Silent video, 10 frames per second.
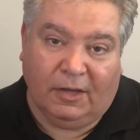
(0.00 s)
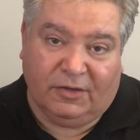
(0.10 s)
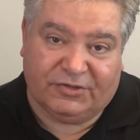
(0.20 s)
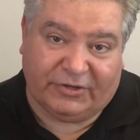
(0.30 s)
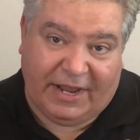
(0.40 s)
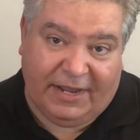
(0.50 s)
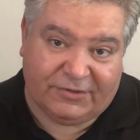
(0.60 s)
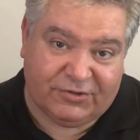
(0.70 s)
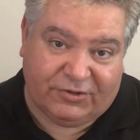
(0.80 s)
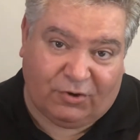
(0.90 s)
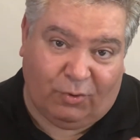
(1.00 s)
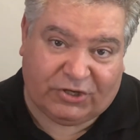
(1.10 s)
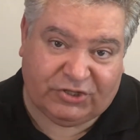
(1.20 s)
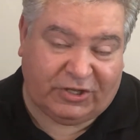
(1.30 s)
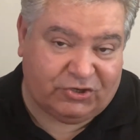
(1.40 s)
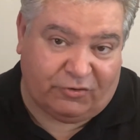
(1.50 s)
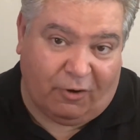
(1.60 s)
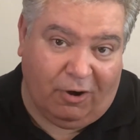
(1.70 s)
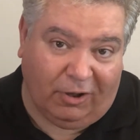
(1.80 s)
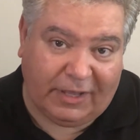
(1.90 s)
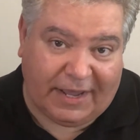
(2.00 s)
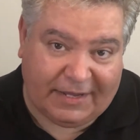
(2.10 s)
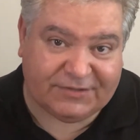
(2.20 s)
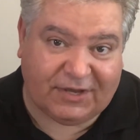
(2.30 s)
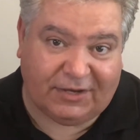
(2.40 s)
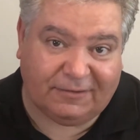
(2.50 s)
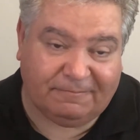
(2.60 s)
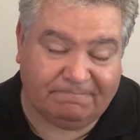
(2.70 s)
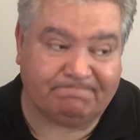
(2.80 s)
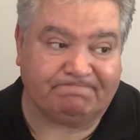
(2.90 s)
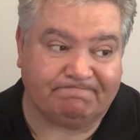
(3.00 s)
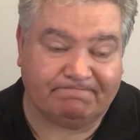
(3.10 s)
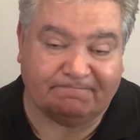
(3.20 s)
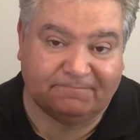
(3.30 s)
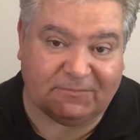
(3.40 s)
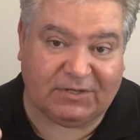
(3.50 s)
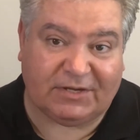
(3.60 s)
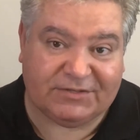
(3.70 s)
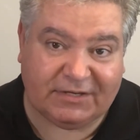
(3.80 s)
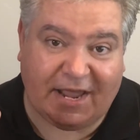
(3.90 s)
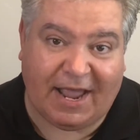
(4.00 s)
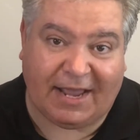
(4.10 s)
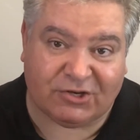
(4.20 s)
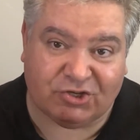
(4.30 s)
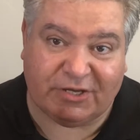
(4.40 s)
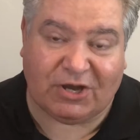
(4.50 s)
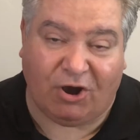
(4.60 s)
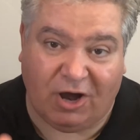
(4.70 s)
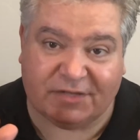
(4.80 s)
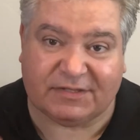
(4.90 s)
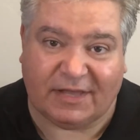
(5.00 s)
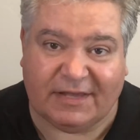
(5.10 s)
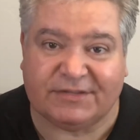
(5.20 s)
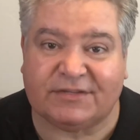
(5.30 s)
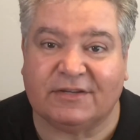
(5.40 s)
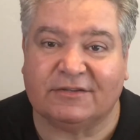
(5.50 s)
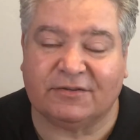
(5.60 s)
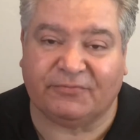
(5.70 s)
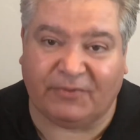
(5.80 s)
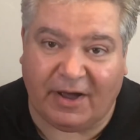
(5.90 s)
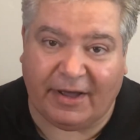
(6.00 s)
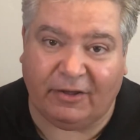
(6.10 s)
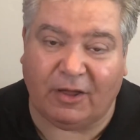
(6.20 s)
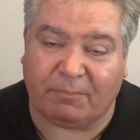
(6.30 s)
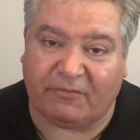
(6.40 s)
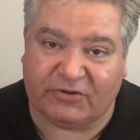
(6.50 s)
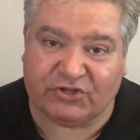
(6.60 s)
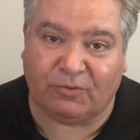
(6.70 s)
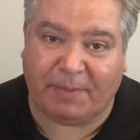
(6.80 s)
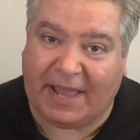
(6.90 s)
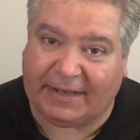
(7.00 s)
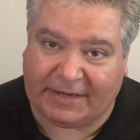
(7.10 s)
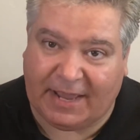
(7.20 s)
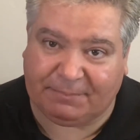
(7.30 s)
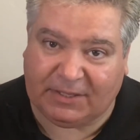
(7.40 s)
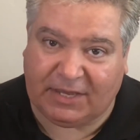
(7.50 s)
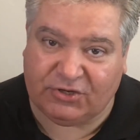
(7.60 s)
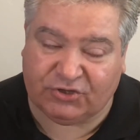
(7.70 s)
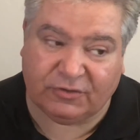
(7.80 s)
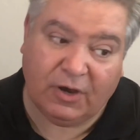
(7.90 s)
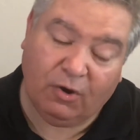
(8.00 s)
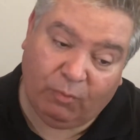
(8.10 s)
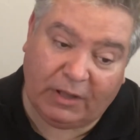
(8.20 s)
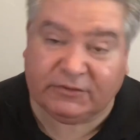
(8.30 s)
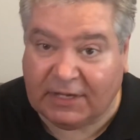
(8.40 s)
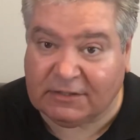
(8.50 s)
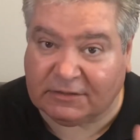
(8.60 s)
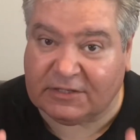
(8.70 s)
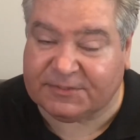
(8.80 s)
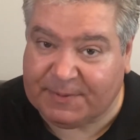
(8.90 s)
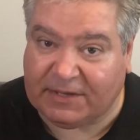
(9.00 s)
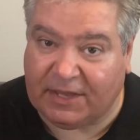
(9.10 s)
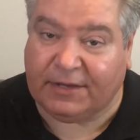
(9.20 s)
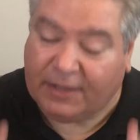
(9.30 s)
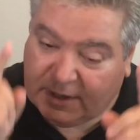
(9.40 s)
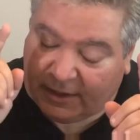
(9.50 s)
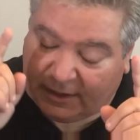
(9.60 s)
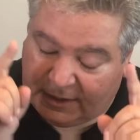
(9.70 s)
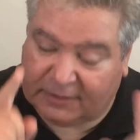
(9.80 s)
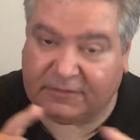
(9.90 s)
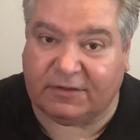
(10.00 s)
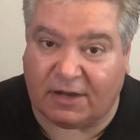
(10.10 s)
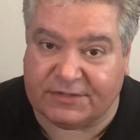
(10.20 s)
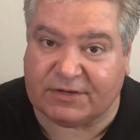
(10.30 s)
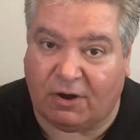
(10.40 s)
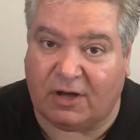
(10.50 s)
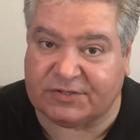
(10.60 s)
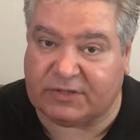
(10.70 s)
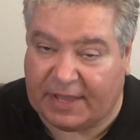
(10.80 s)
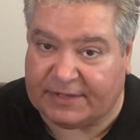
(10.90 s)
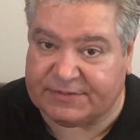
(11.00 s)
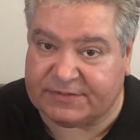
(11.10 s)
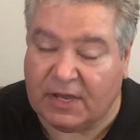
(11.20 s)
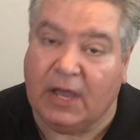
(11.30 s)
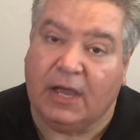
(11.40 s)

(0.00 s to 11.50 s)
So to answer the question that you're all asking, does it actually cost less to file a provisional patent application? Well, technically speaking, it does cost less.